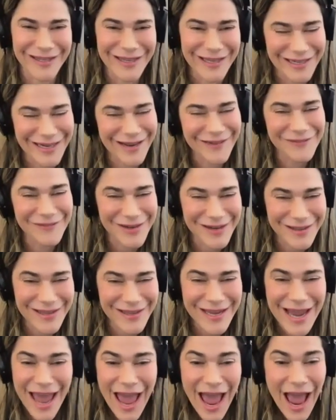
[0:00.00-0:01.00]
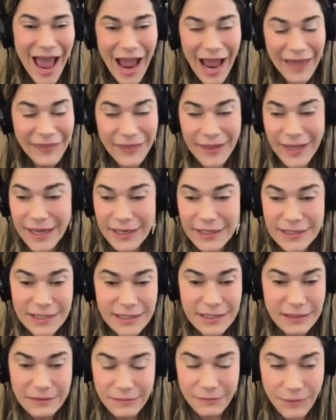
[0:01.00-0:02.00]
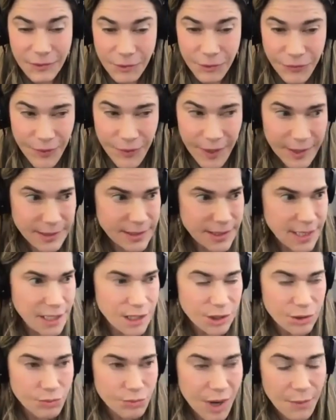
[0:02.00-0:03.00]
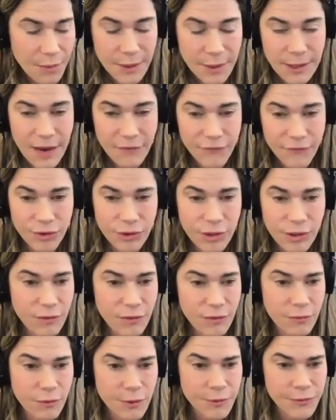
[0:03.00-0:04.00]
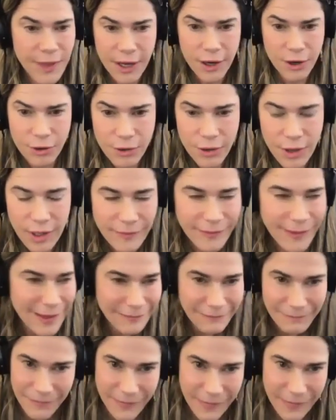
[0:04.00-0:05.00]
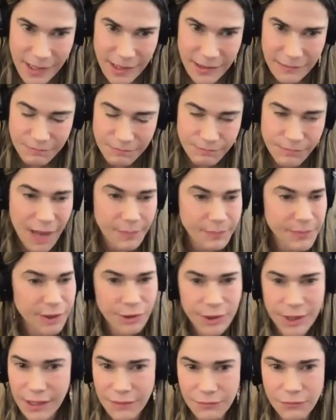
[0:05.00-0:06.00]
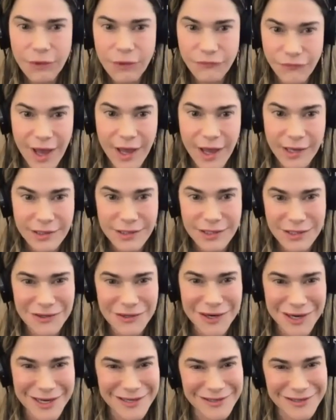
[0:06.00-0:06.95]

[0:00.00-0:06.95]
definitely. I think there are things that you probably never knew were there, and then the puppy or kitten will find, right?